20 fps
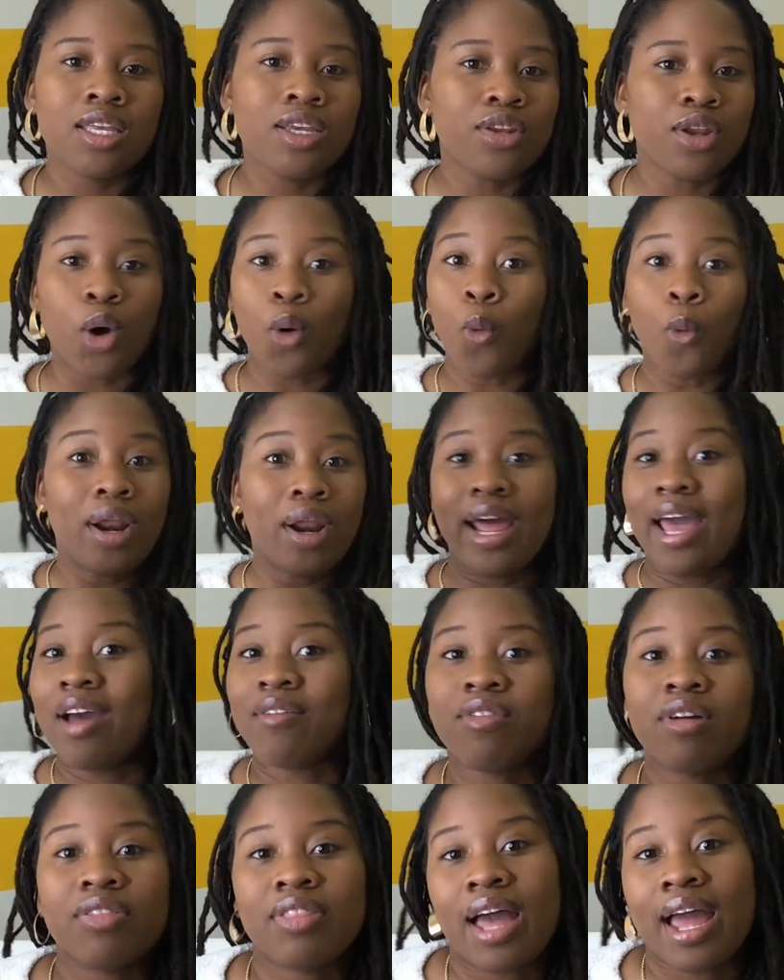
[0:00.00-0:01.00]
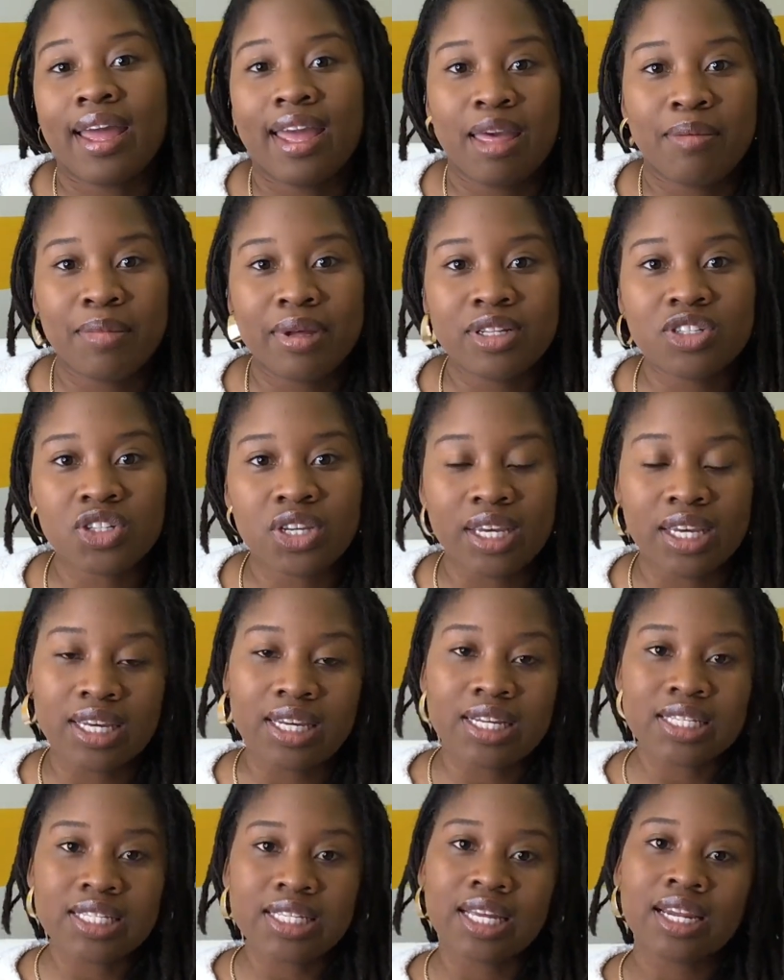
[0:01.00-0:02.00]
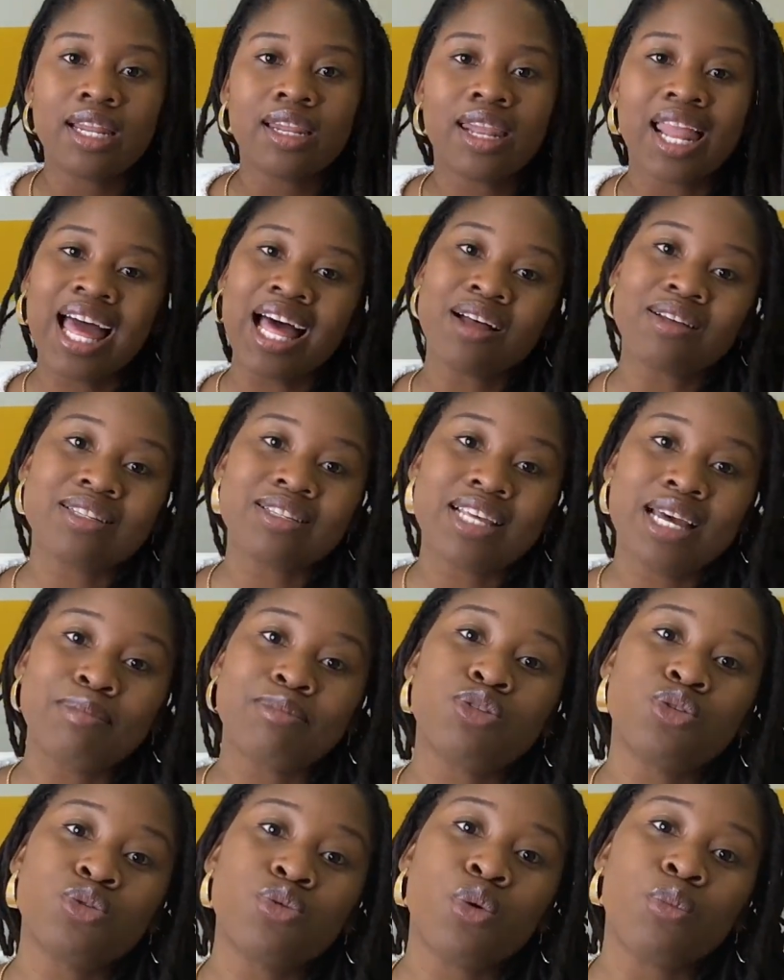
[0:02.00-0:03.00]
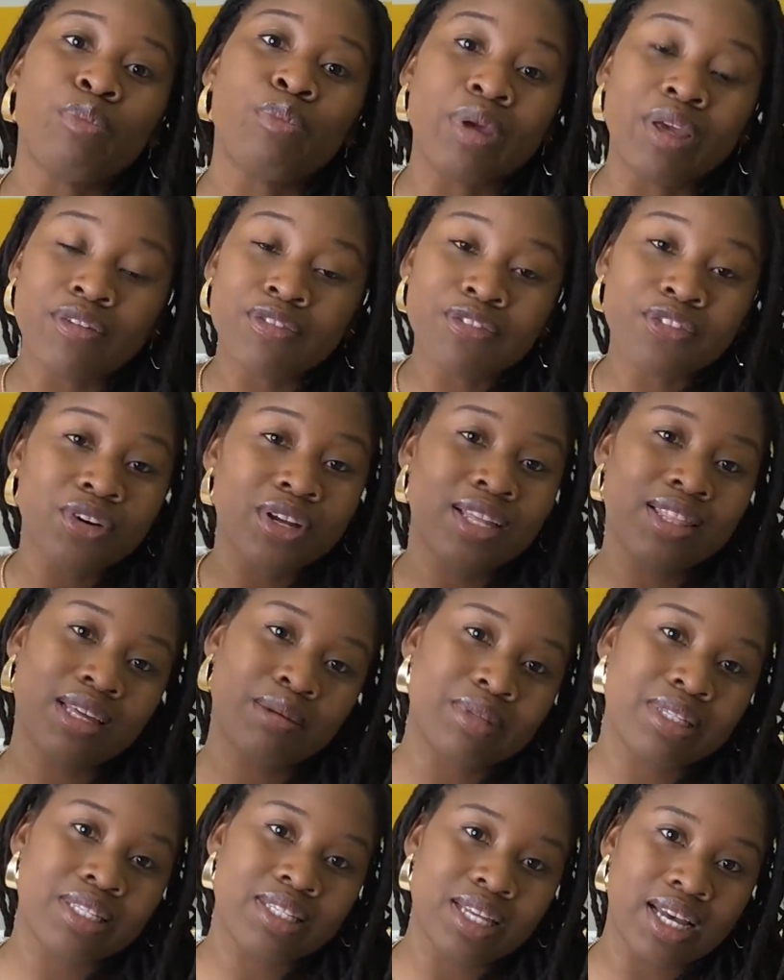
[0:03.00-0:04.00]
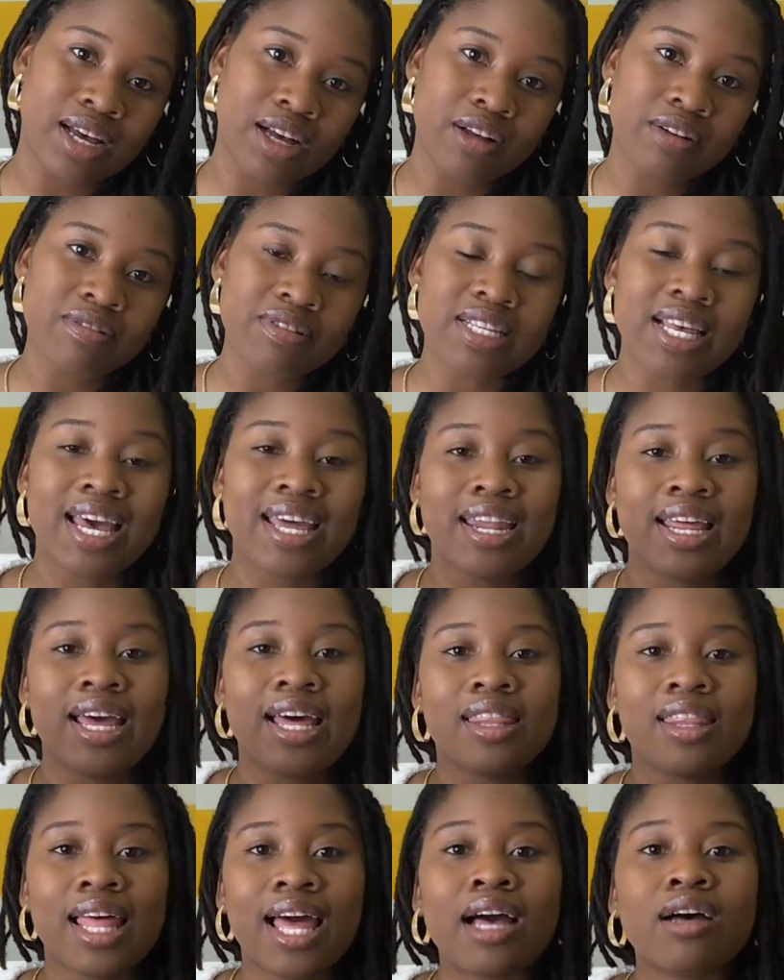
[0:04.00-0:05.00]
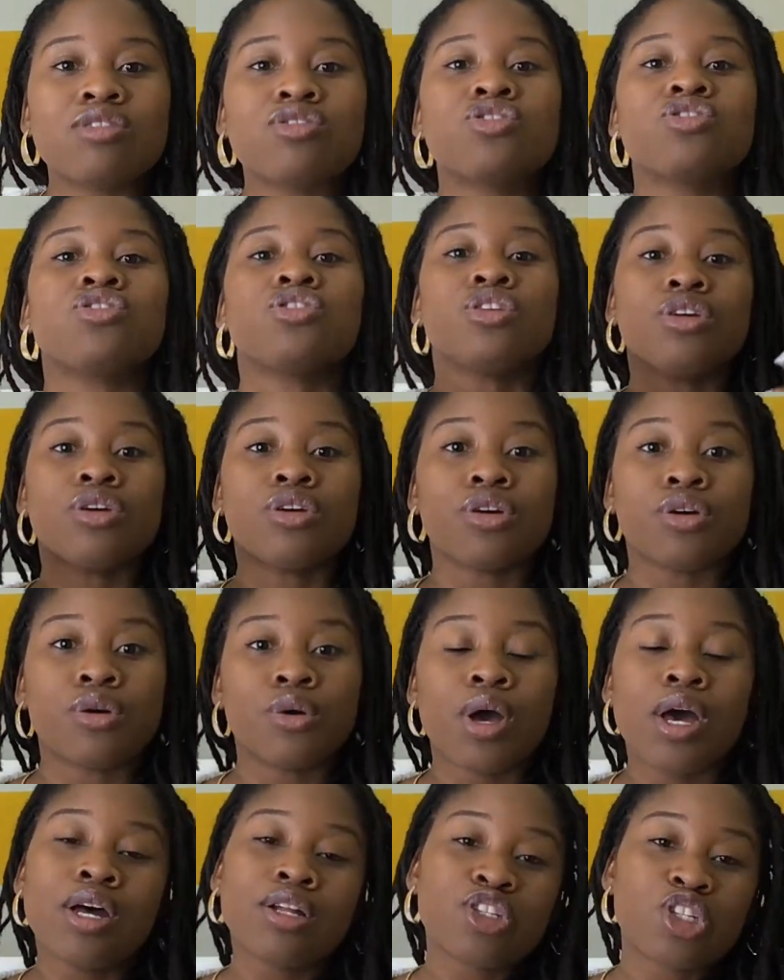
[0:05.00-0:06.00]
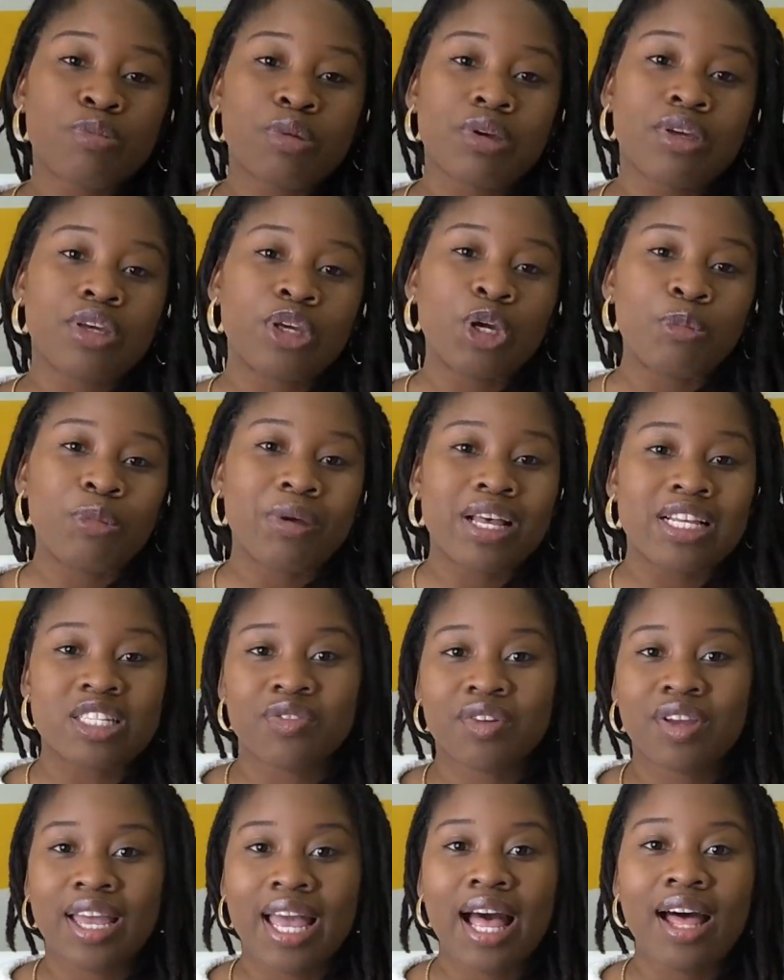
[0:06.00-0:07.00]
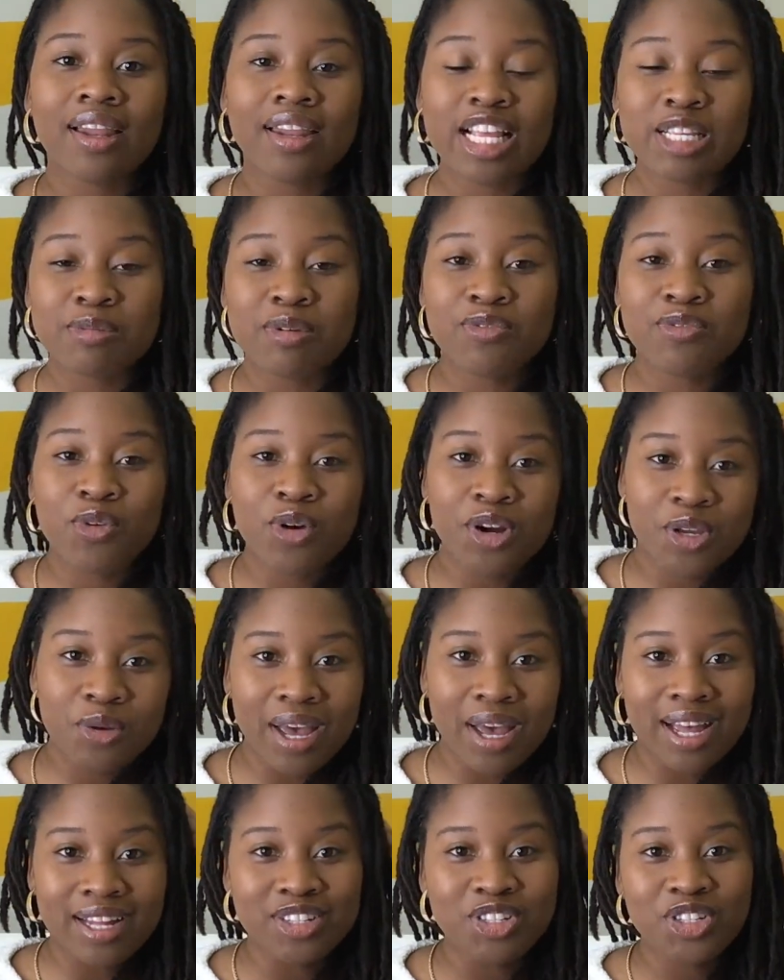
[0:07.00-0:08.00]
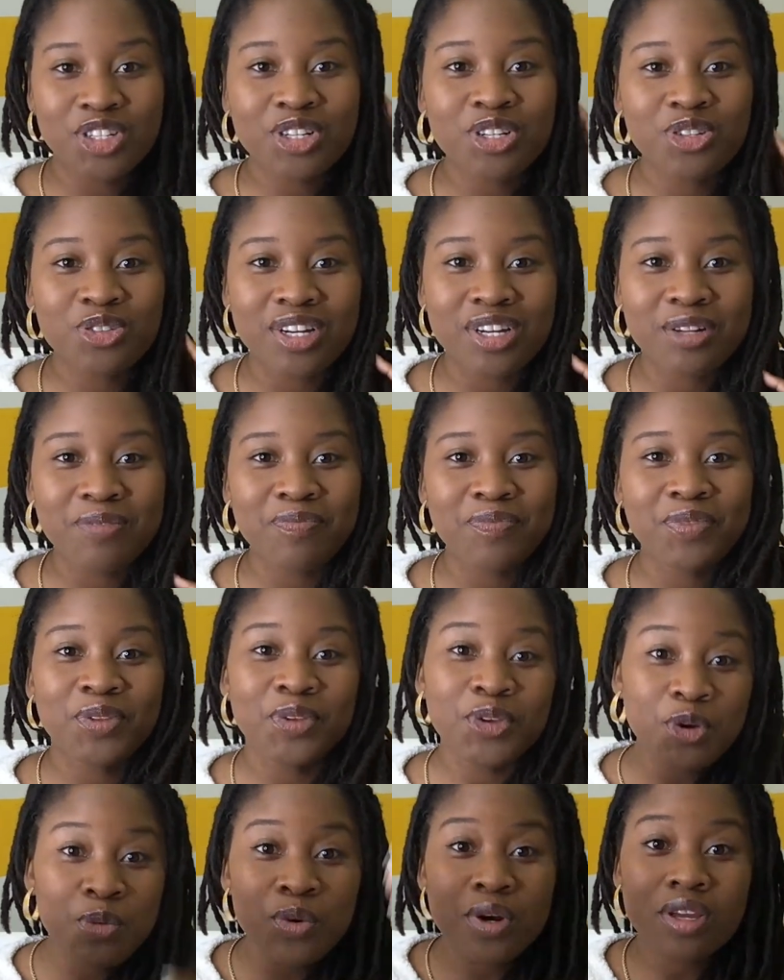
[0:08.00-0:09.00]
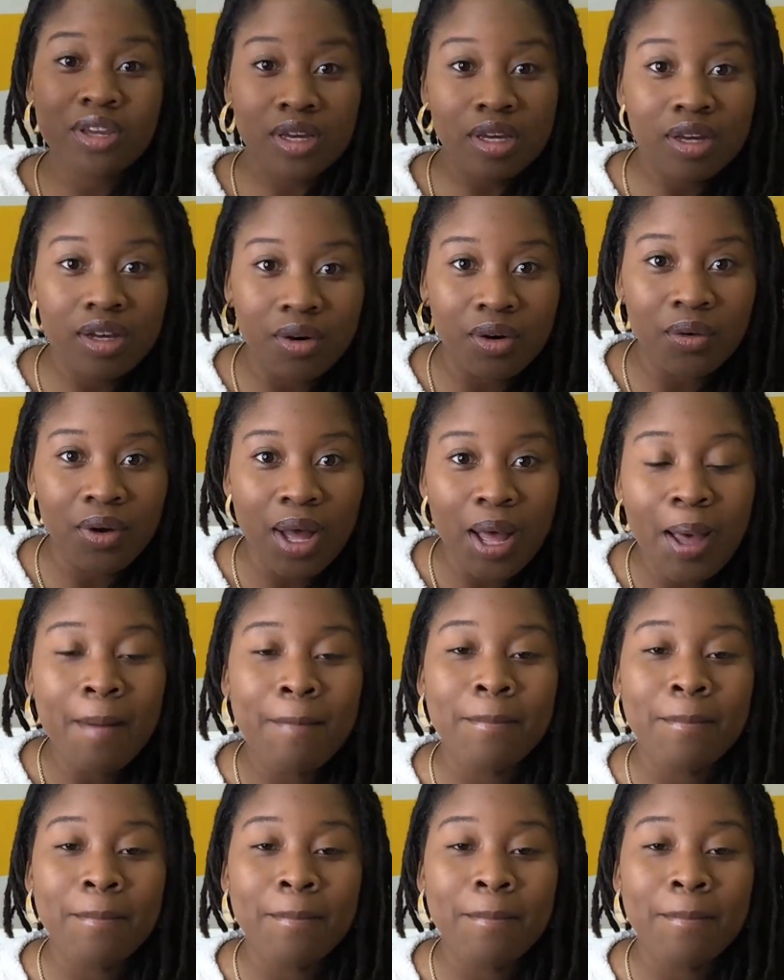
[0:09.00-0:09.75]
whatever that image is, it allows them to be free themselves, and it allows you to be you, because the reality is, before you had children, you were you.